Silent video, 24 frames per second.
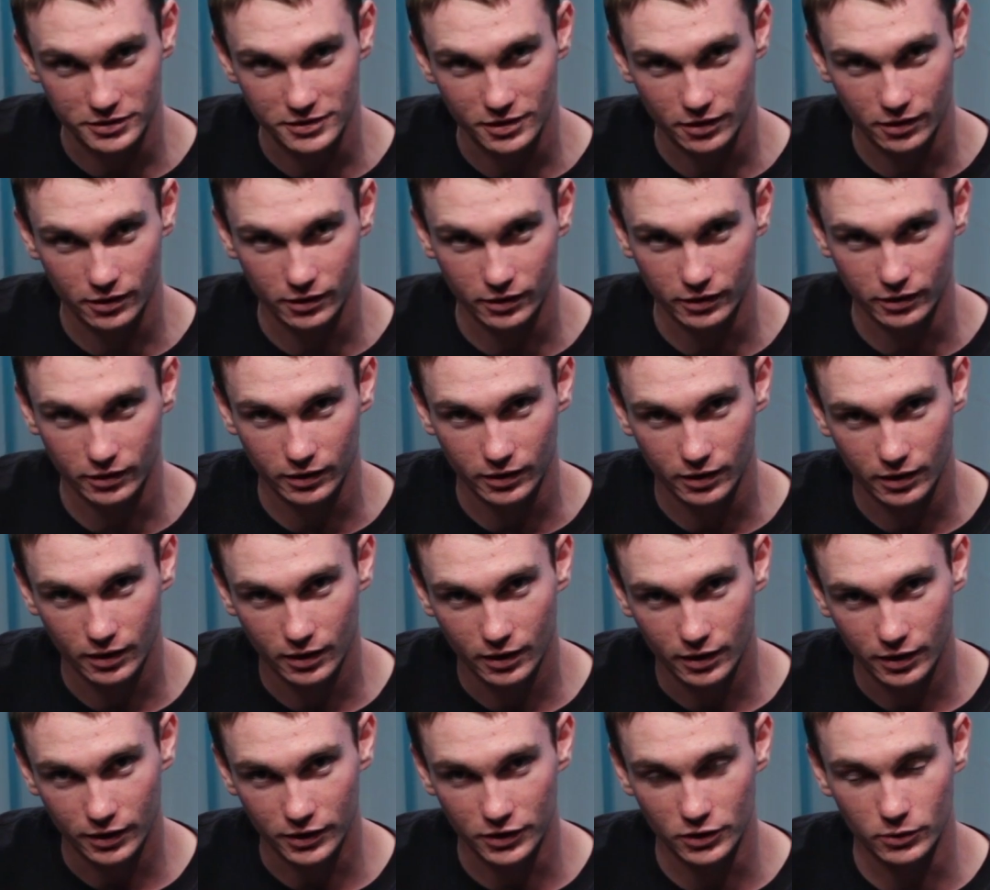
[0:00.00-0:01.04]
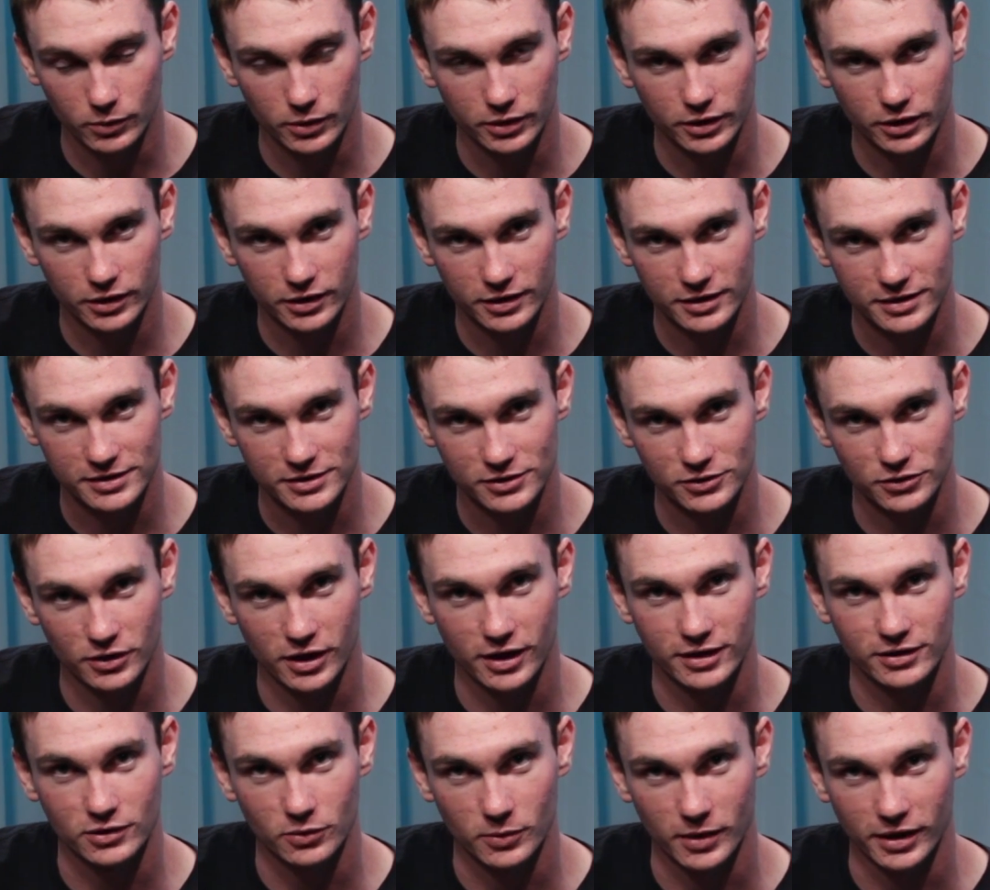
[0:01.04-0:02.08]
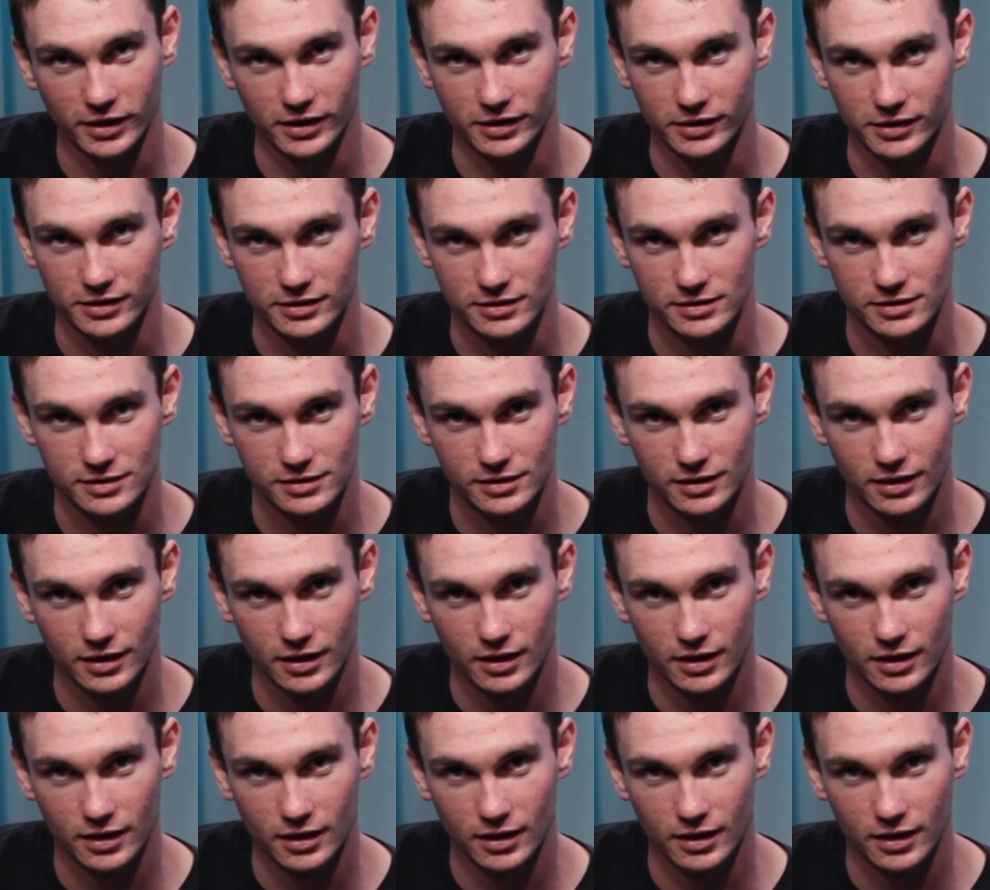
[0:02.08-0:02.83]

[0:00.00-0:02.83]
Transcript: guitar. You don't want none of this strat twanginess,